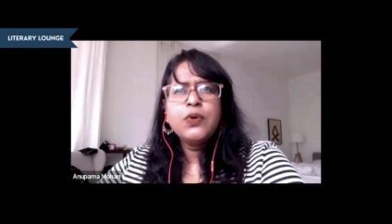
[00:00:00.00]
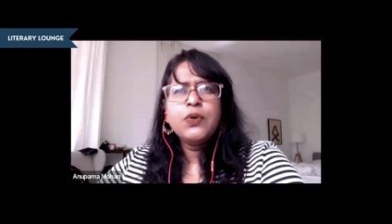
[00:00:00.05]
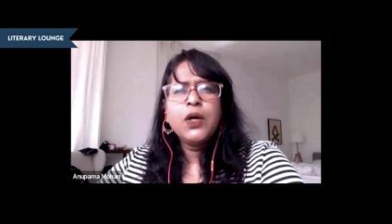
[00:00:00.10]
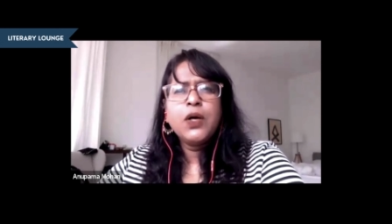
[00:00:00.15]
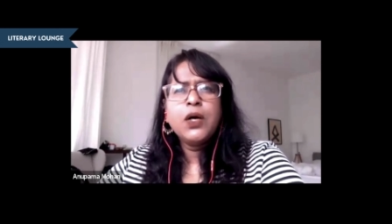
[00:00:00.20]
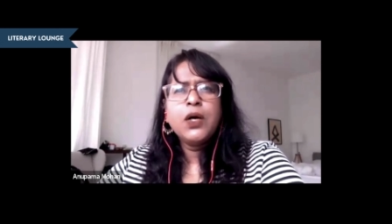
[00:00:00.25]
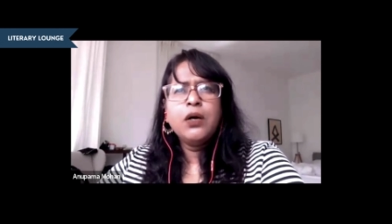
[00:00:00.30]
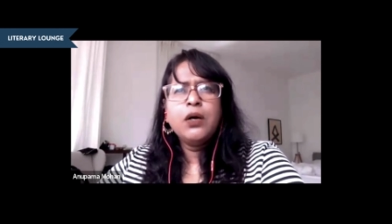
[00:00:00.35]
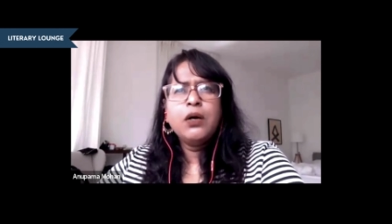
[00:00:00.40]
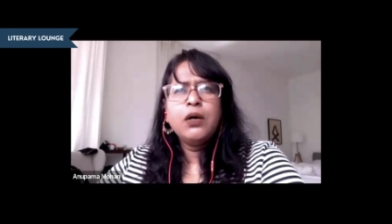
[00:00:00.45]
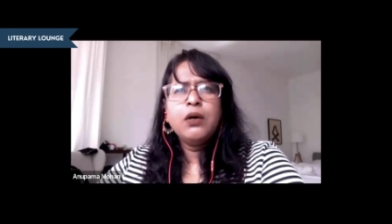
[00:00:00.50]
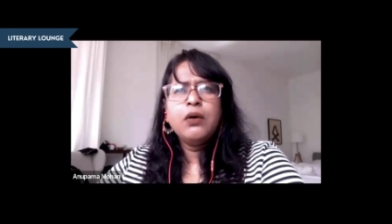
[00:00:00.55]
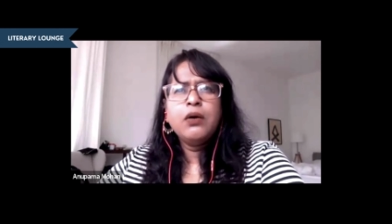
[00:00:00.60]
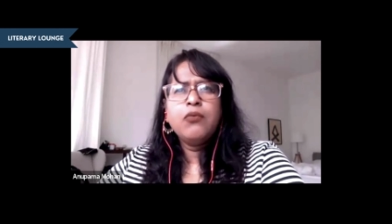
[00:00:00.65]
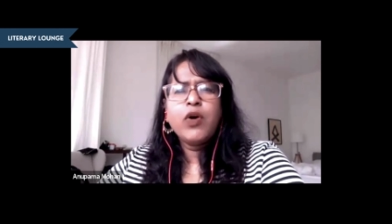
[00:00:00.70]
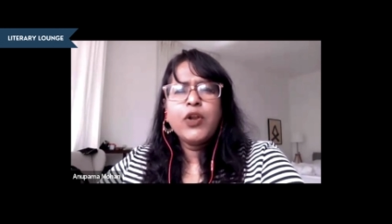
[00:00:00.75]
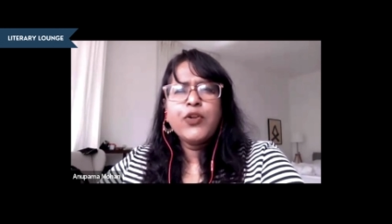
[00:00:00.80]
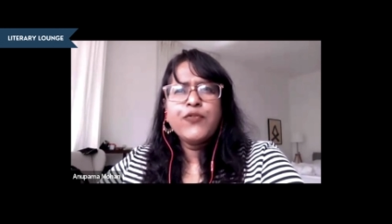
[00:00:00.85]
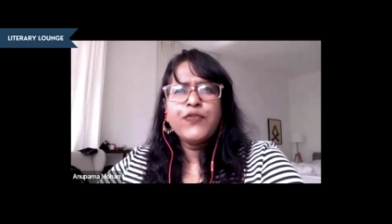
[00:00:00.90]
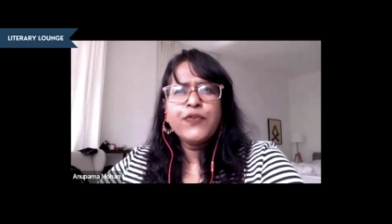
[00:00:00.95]
uh,
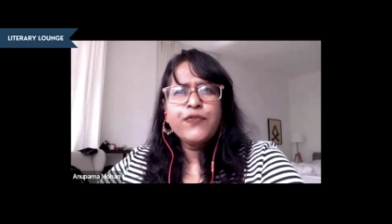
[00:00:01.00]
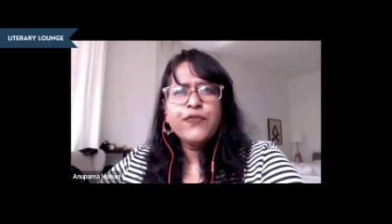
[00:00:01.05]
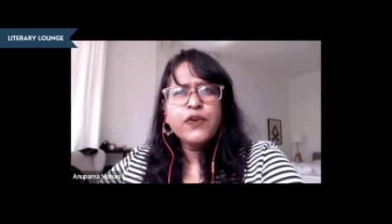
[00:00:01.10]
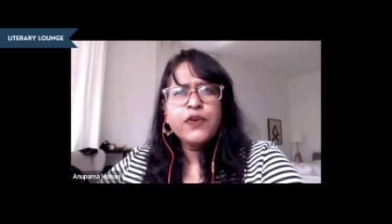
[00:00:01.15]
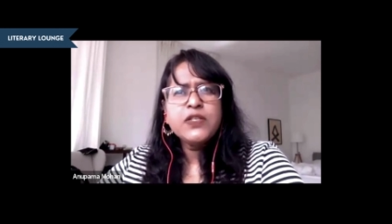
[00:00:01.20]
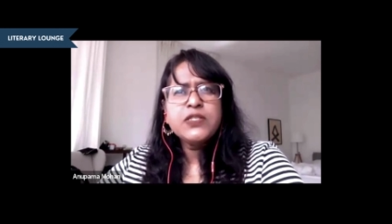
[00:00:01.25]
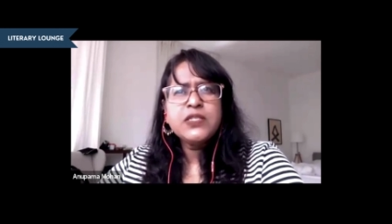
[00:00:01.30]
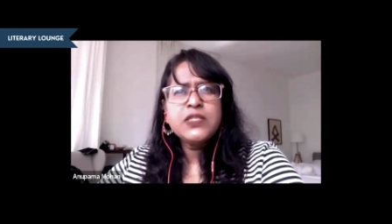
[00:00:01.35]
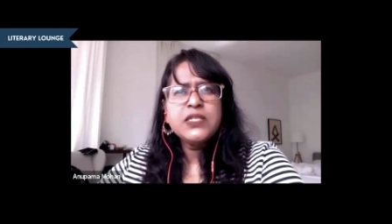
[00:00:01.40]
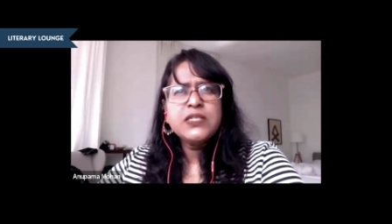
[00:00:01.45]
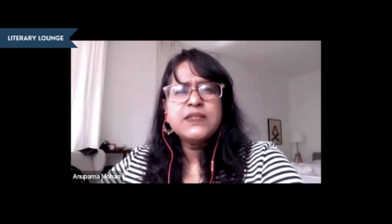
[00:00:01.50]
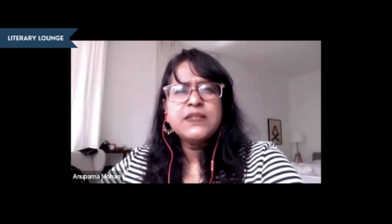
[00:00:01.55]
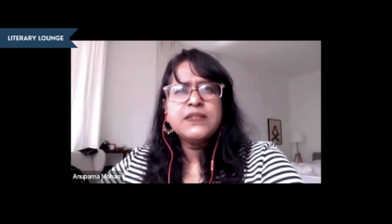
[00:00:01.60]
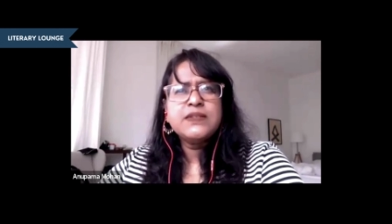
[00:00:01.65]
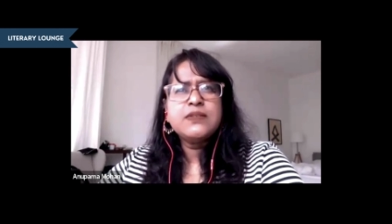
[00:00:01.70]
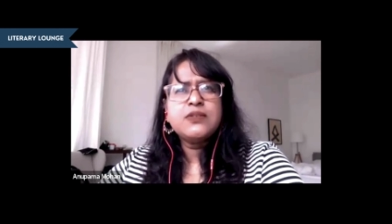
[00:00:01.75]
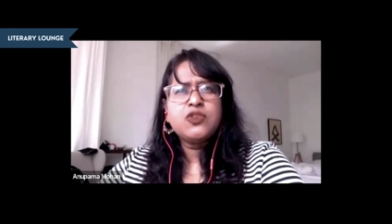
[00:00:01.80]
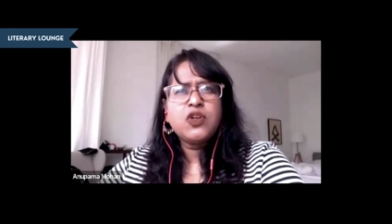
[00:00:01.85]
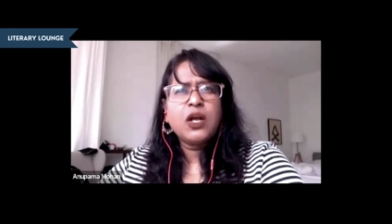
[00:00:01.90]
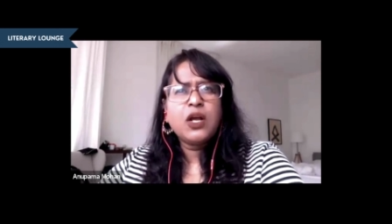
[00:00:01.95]
one of the first things that
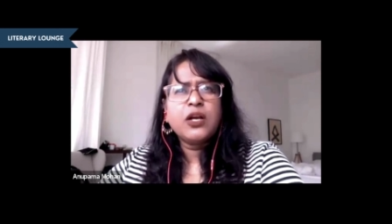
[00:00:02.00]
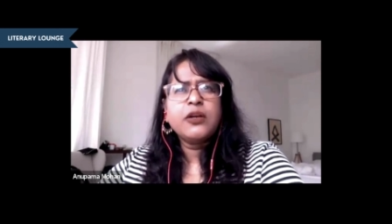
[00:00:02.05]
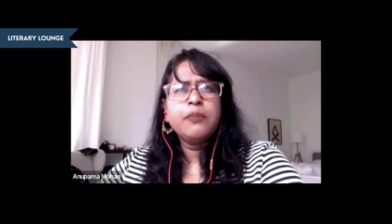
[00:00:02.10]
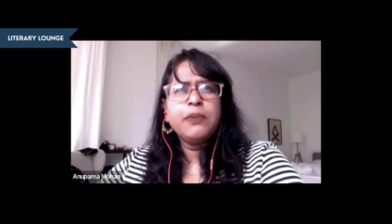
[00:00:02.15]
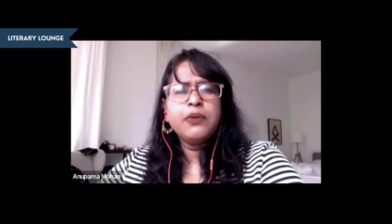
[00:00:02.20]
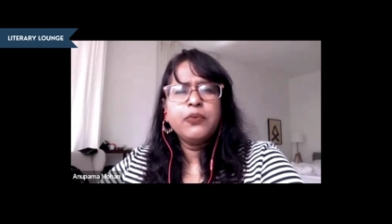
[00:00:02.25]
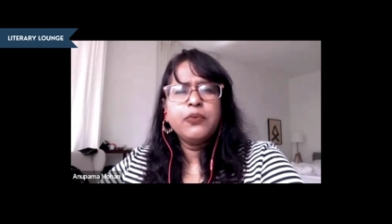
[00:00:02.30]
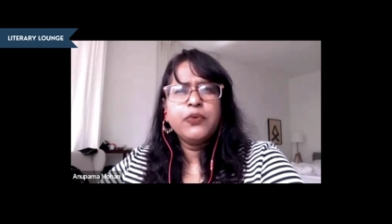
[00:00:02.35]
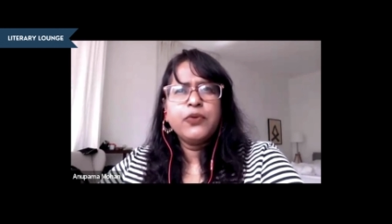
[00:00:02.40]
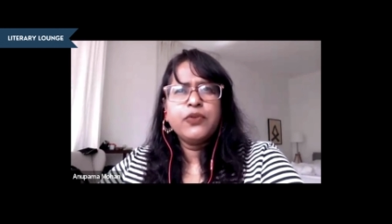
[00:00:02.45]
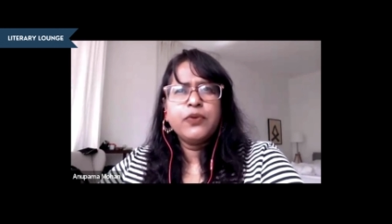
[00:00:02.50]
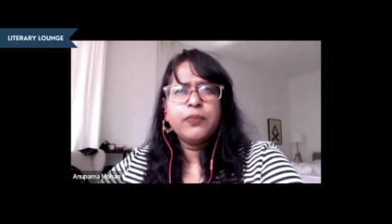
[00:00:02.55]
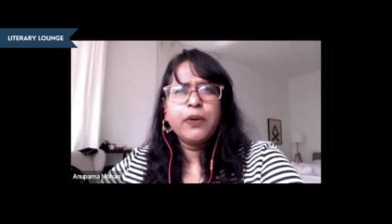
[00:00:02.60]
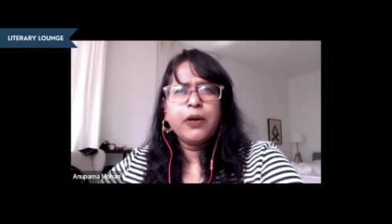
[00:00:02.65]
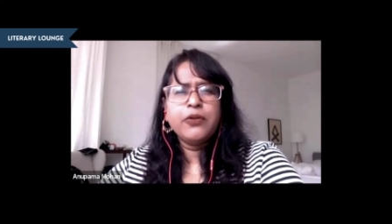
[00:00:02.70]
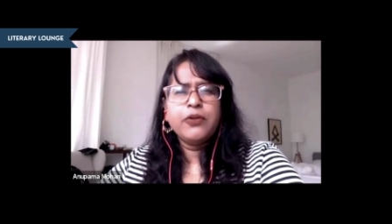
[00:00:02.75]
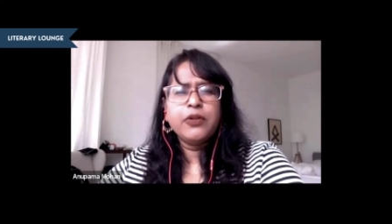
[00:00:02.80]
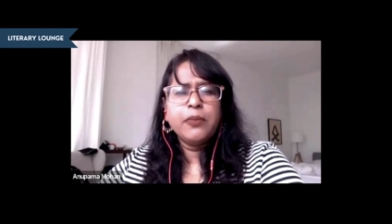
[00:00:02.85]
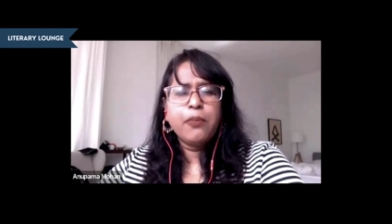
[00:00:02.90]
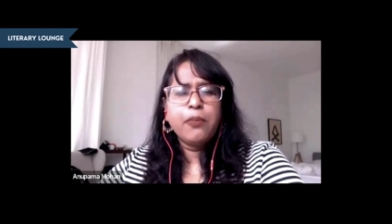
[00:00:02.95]
struck me was
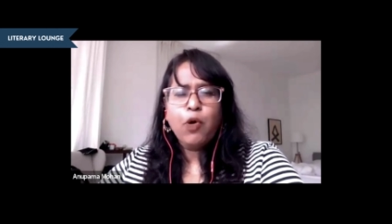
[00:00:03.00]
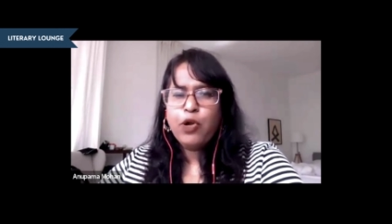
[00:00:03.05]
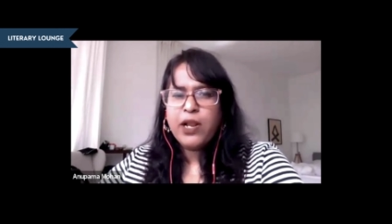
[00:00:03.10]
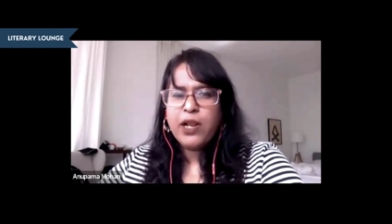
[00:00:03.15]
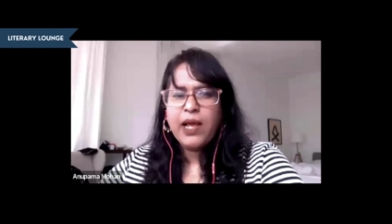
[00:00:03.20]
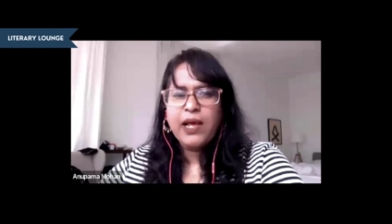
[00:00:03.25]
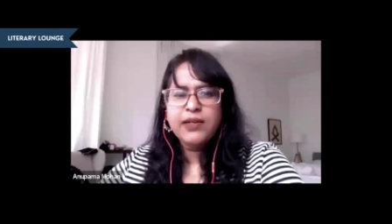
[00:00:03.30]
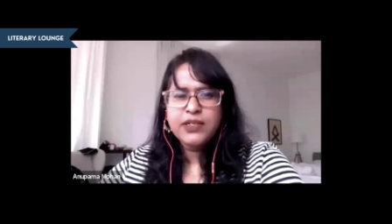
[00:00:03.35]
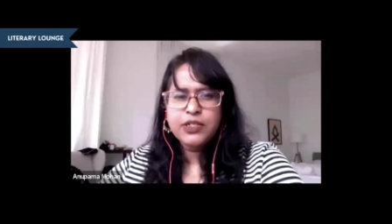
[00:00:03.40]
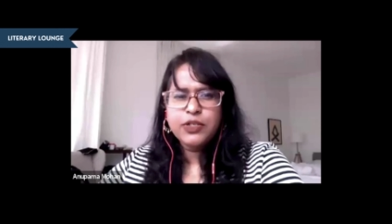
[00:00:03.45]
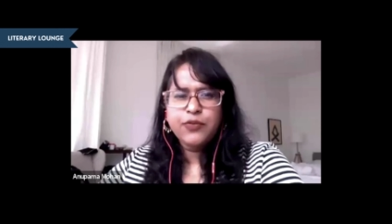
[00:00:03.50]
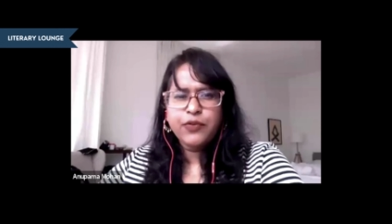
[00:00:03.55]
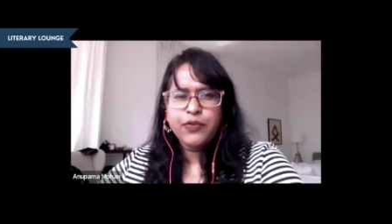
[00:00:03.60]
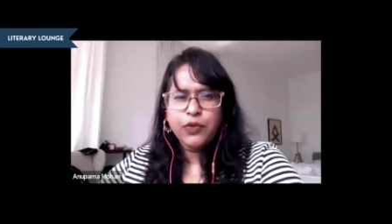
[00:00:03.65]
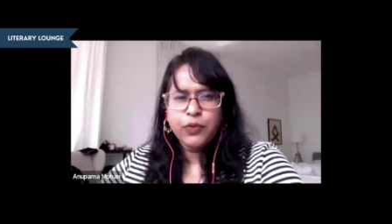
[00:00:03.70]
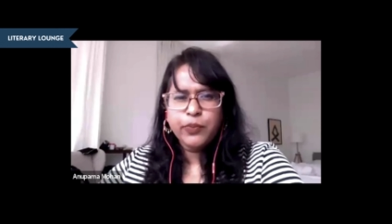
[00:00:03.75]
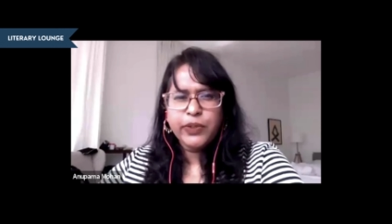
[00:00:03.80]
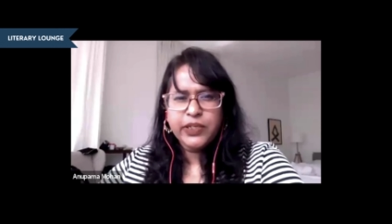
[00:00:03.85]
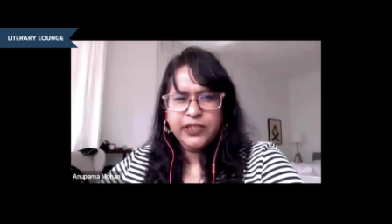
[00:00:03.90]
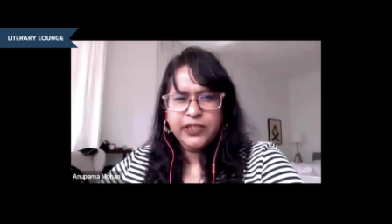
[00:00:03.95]
about the mortality of
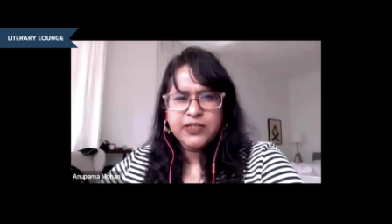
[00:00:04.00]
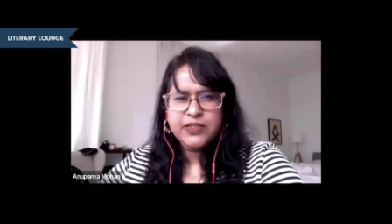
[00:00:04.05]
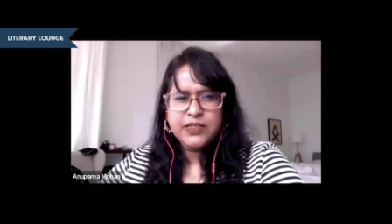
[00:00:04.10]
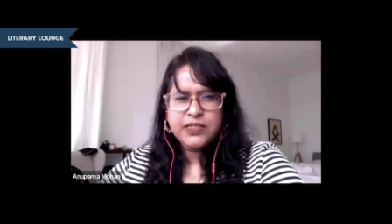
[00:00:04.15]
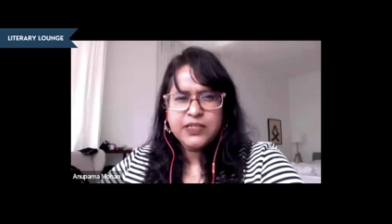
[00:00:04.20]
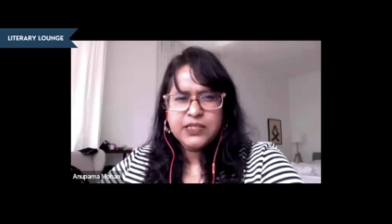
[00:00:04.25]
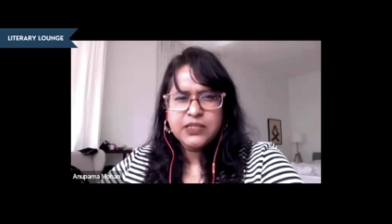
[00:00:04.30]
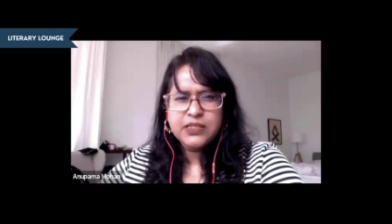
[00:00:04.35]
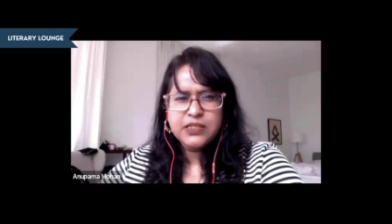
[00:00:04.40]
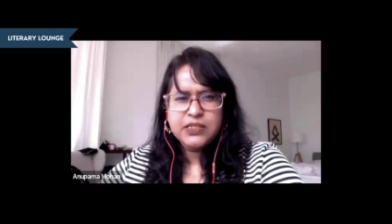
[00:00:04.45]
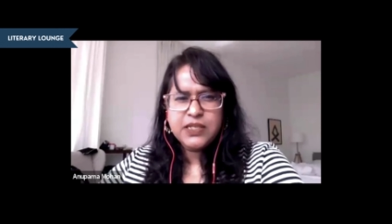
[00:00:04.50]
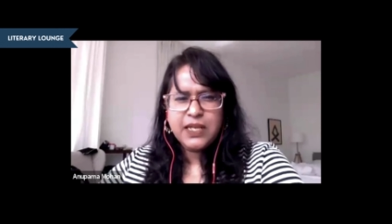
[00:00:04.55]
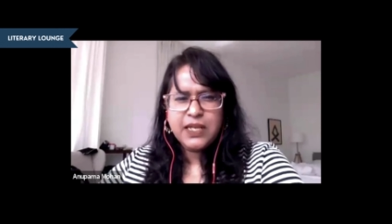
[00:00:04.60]
human existence.